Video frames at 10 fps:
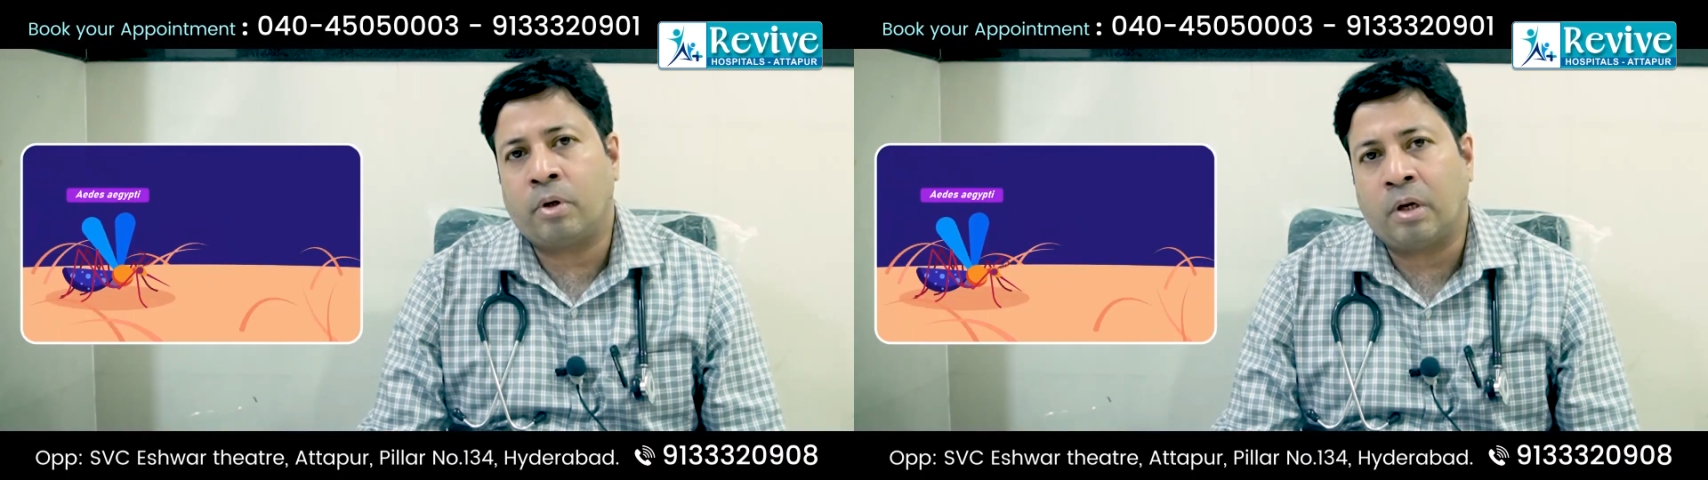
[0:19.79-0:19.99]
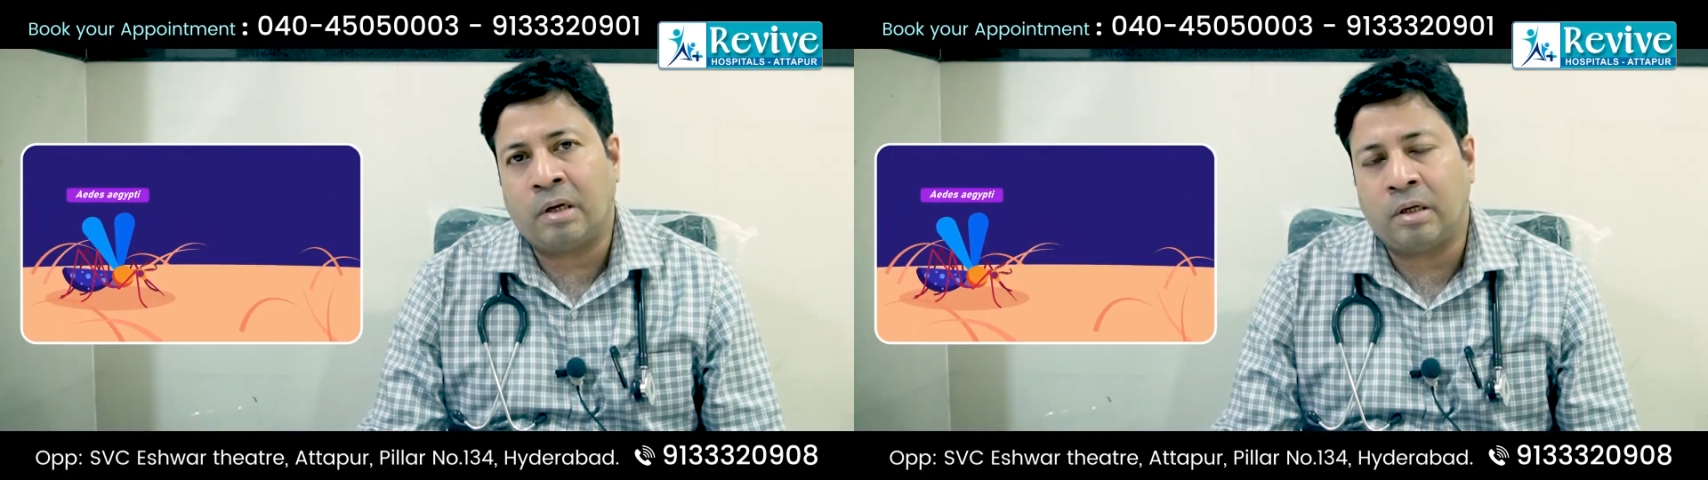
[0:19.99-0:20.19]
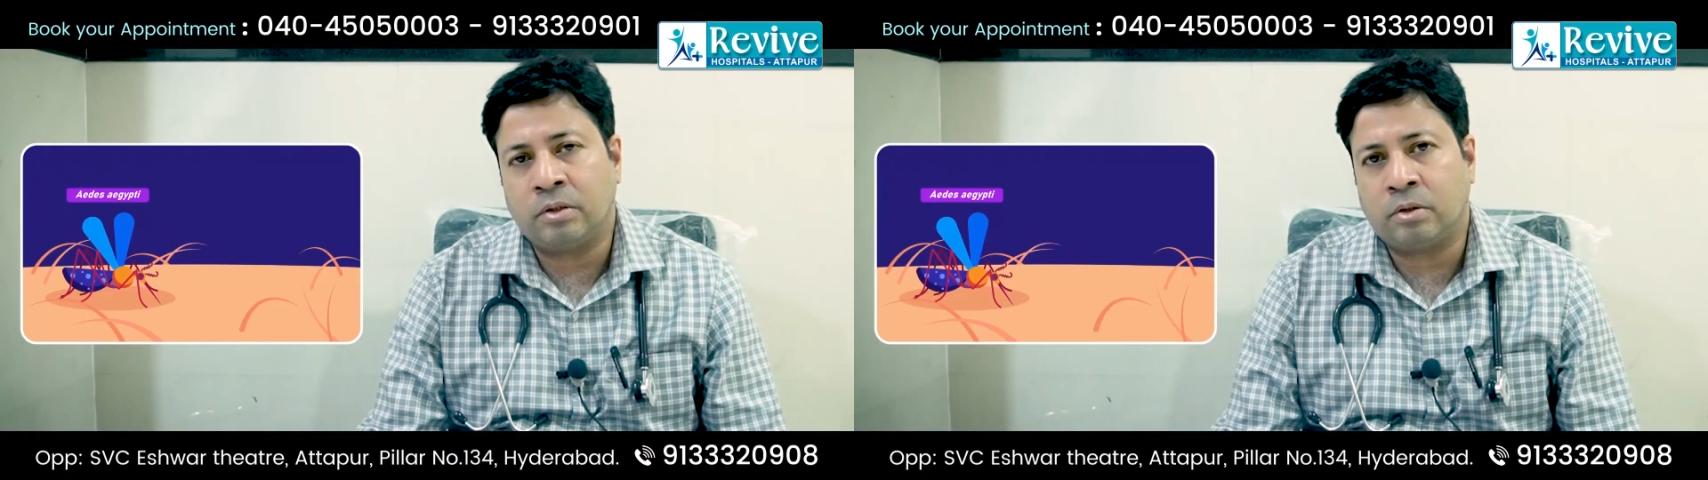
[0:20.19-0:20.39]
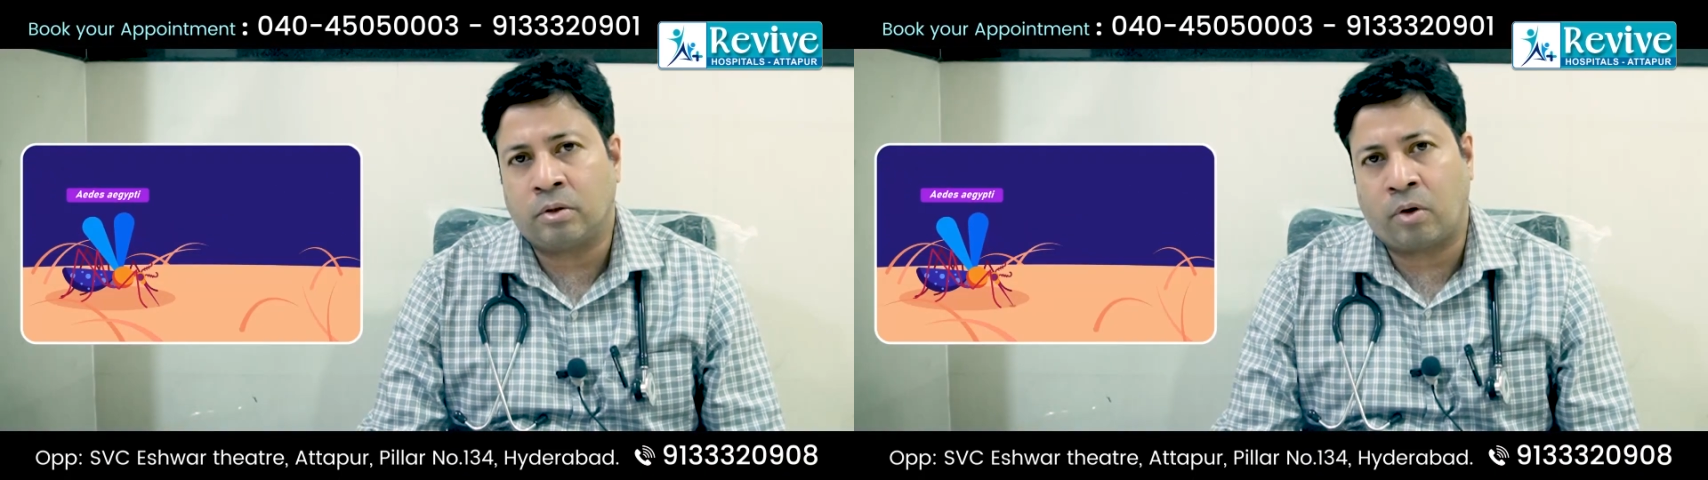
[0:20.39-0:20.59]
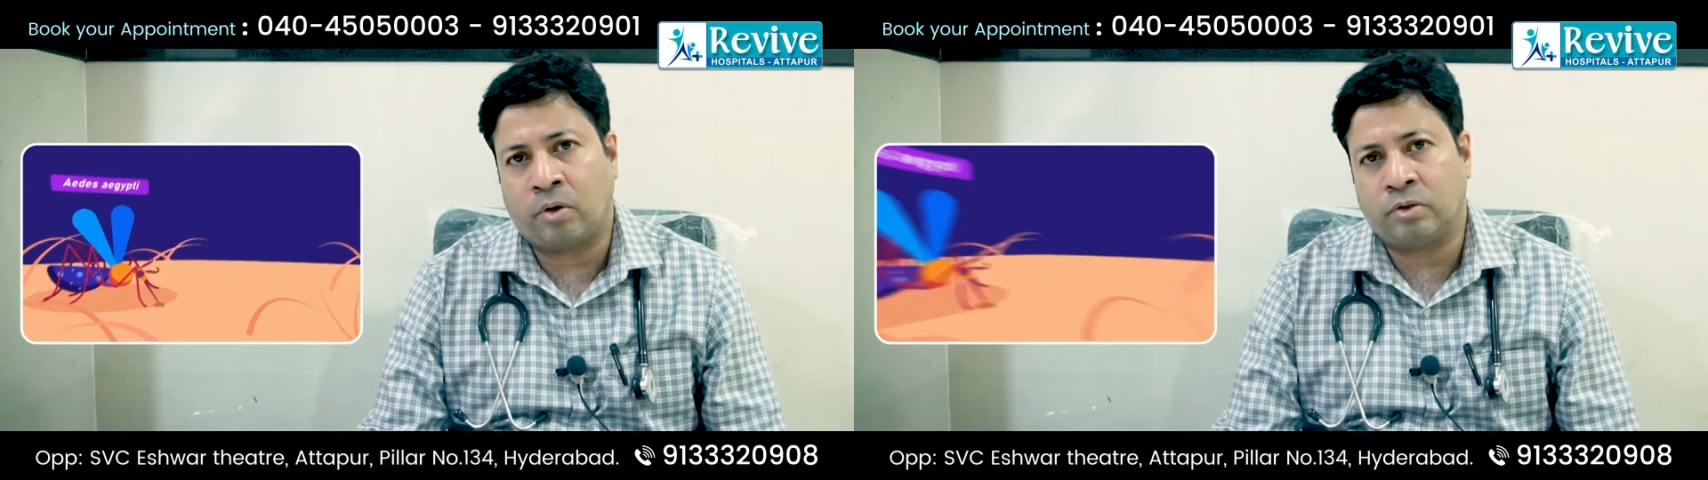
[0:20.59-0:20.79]
illness
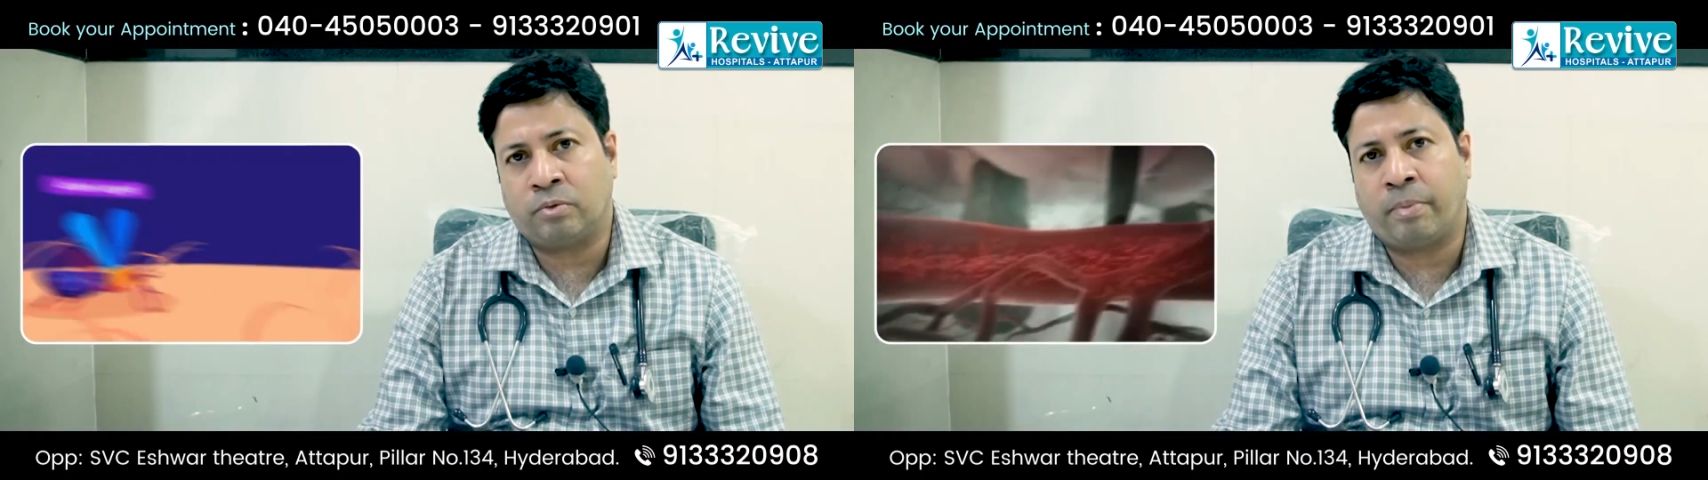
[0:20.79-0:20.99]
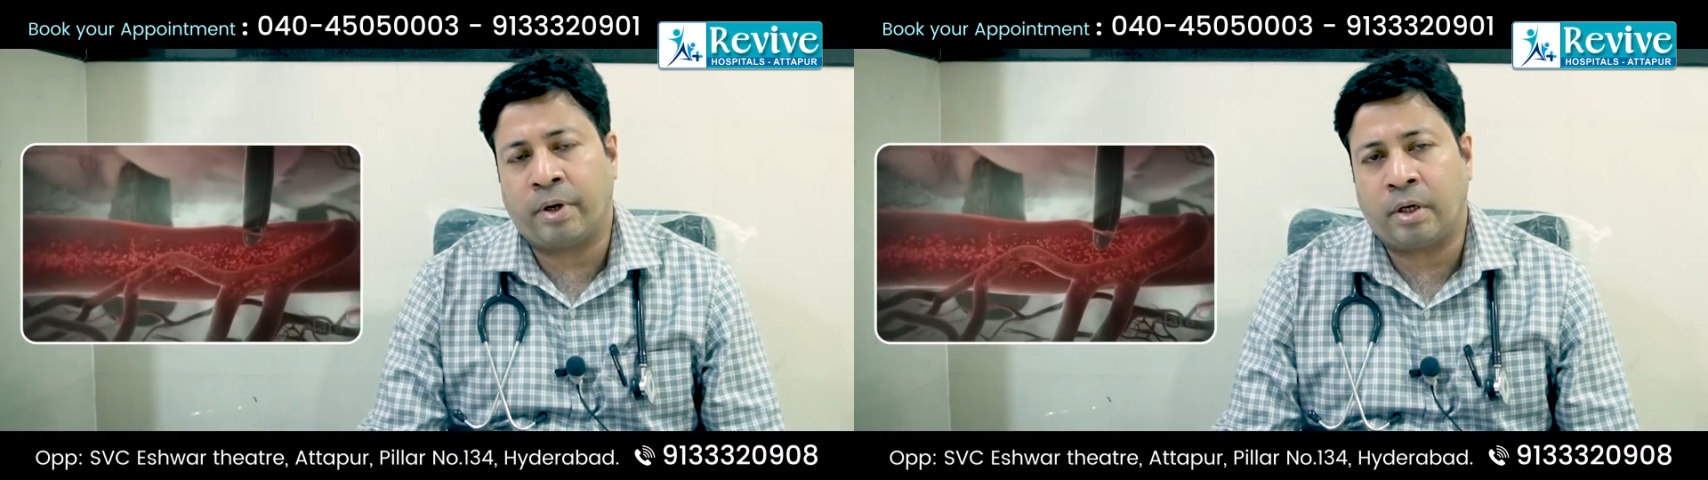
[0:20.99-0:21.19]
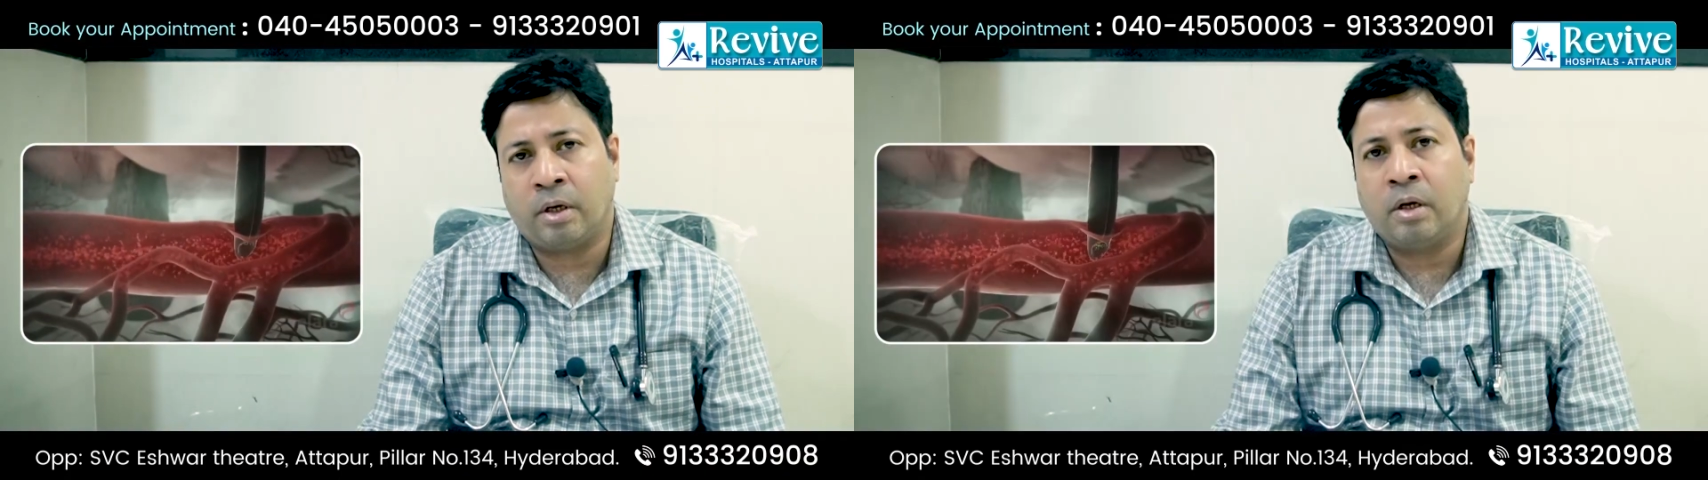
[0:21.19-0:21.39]
caused by